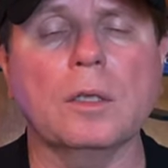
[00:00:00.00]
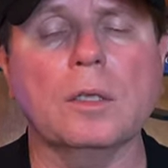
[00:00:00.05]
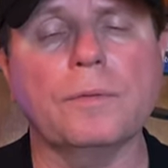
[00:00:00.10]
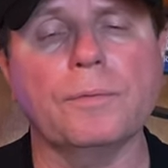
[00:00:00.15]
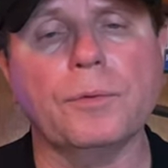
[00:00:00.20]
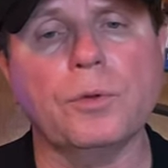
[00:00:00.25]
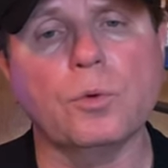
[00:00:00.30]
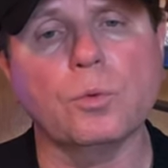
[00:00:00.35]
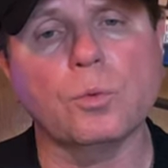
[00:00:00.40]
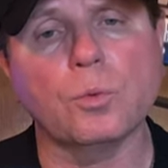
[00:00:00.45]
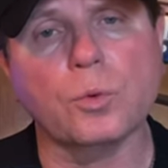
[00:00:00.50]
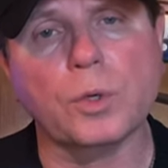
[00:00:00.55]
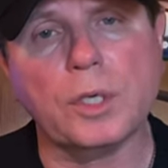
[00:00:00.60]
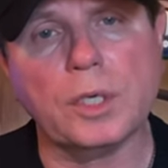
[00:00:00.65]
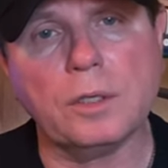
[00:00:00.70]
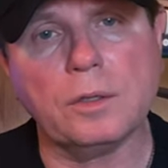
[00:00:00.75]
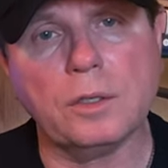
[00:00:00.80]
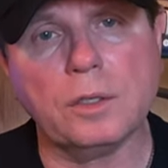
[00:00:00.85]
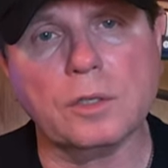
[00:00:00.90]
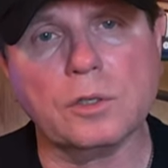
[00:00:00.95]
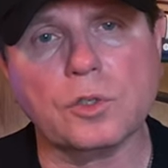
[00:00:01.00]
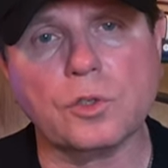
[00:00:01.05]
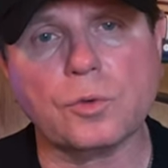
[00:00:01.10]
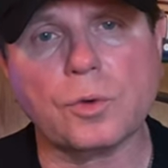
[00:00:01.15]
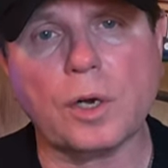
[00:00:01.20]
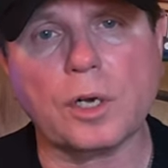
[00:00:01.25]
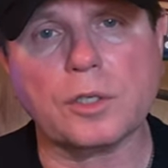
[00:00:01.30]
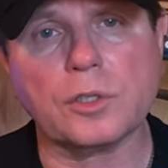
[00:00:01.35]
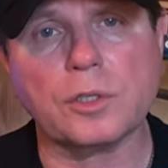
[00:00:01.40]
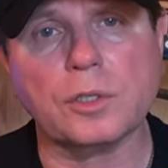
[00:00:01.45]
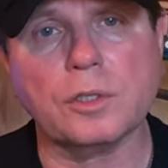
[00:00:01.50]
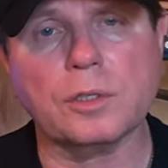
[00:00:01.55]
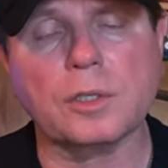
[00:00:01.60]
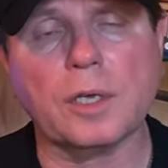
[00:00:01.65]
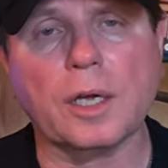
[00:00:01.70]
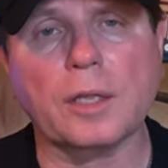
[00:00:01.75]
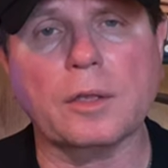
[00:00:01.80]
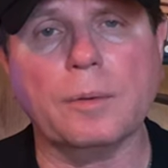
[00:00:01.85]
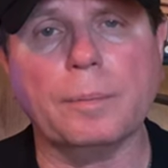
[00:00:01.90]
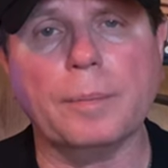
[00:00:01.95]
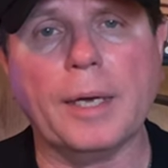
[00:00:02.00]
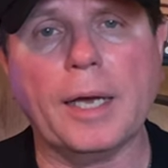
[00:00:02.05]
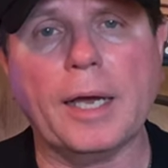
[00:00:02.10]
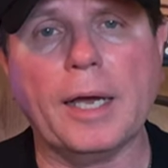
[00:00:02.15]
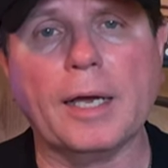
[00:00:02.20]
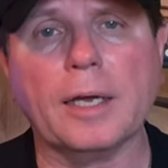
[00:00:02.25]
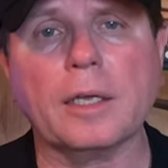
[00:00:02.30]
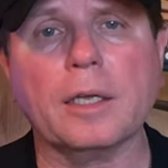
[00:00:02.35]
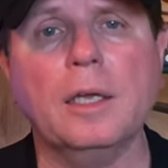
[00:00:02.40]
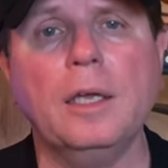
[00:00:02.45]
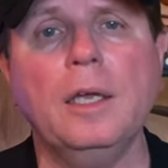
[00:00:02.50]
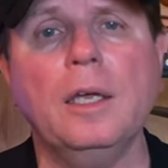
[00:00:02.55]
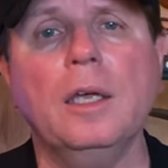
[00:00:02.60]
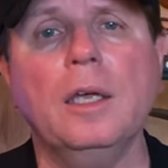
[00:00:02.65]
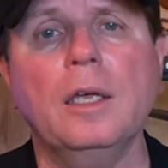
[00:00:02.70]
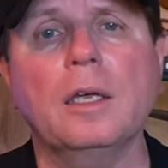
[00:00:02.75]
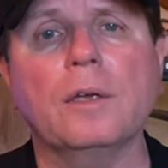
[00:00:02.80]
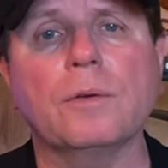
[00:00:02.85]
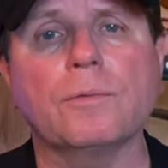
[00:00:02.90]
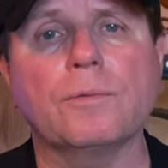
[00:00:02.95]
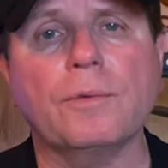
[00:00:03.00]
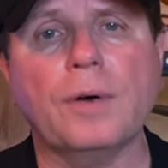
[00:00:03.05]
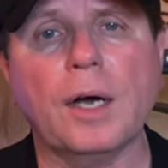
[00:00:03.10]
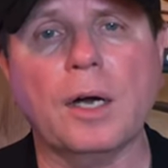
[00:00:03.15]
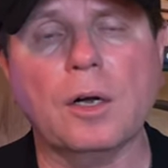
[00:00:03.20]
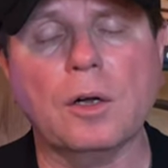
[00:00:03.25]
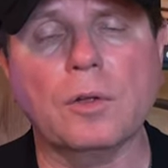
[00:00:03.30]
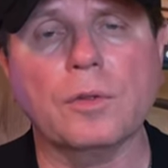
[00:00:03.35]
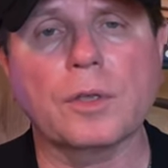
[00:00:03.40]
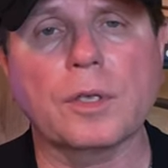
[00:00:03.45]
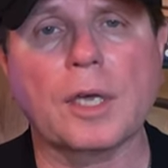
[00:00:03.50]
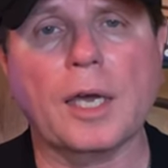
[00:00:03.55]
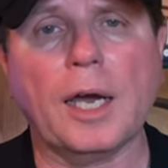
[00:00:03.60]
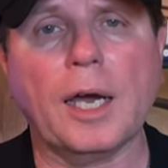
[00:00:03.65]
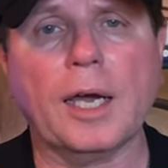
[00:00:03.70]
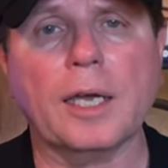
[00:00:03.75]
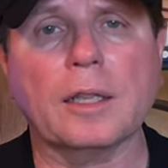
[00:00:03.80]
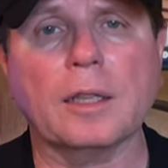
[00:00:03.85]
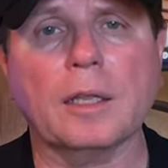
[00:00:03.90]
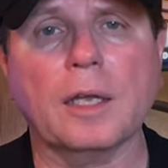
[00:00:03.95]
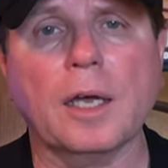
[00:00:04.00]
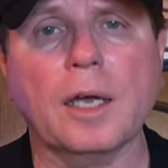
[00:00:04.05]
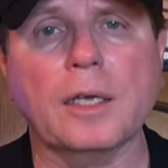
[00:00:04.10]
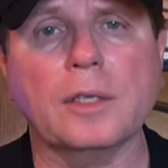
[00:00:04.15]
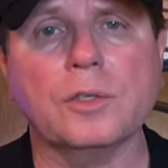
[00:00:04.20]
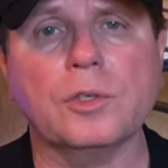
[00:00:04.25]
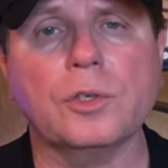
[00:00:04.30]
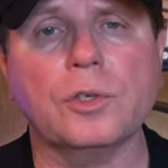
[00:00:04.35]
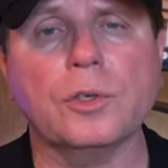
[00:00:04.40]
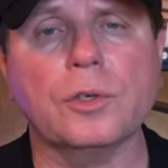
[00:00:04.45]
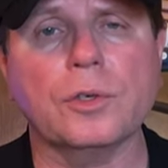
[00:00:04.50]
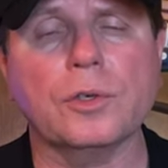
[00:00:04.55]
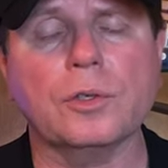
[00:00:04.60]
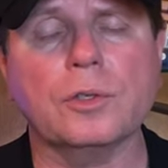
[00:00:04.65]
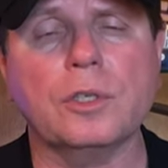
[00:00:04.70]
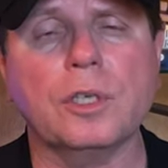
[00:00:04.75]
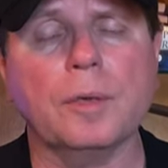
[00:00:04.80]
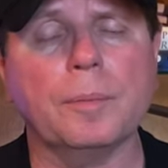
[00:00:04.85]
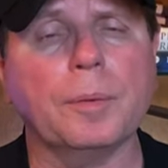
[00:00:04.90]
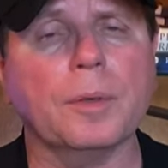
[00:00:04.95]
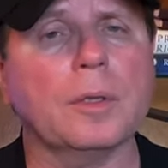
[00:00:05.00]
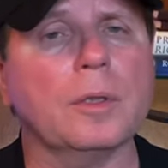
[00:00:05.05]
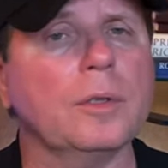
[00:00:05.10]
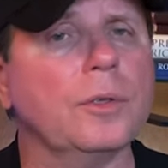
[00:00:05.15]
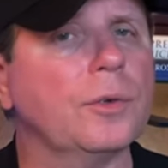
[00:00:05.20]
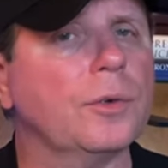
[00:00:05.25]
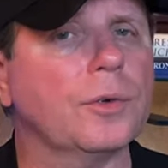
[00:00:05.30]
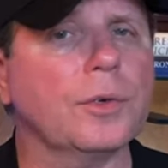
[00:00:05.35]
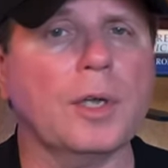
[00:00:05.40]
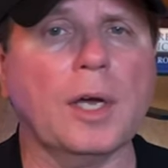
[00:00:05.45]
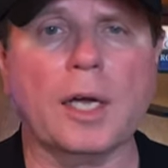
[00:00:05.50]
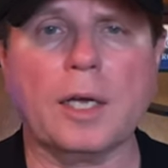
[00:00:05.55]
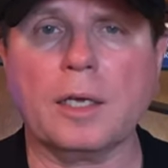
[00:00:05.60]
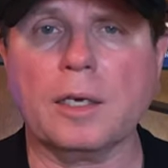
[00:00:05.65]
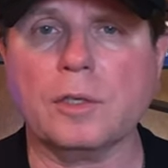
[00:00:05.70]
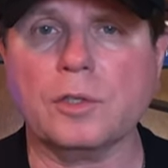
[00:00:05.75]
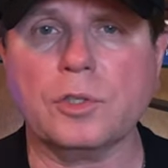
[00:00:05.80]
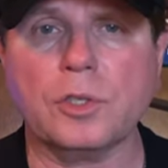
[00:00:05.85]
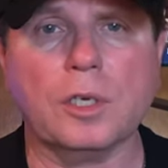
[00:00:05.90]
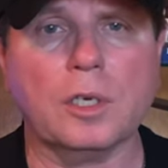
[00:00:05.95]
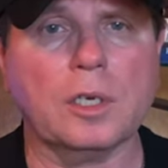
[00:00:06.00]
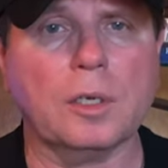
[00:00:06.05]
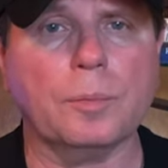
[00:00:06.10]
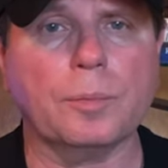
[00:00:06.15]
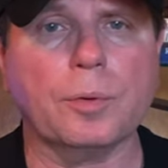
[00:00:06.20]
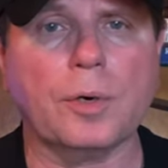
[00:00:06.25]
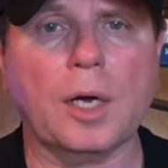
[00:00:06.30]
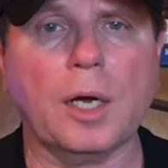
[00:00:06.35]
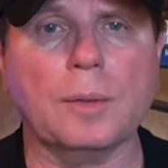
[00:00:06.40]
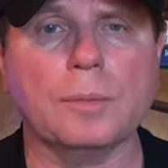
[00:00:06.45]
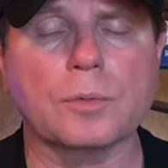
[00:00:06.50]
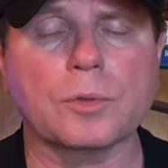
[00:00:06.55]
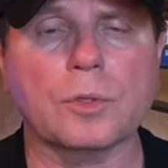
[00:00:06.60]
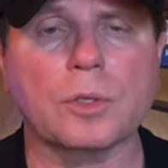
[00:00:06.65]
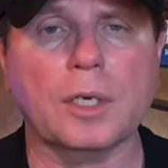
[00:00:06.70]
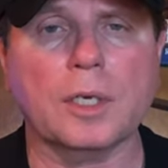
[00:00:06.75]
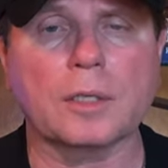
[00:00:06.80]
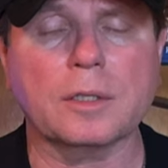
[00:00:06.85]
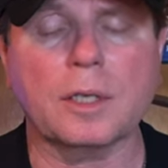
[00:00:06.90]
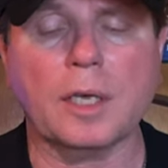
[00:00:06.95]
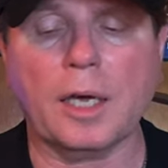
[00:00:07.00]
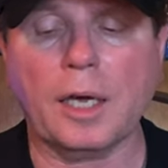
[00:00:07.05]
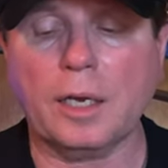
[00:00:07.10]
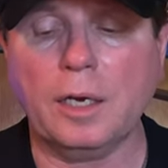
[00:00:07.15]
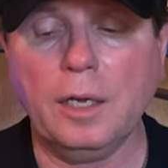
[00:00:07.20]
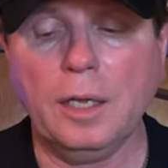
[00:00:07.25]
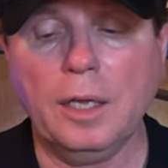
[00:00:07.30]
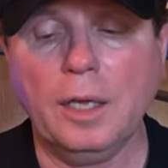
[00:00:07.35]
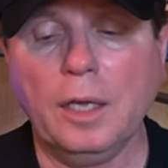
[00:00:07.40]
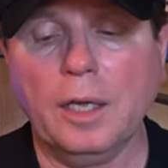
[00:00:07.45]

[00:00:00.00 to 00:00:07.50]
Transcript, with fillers: If you read the instructions on the back and follow the guidelines here, typically you're not going to see any problems like that.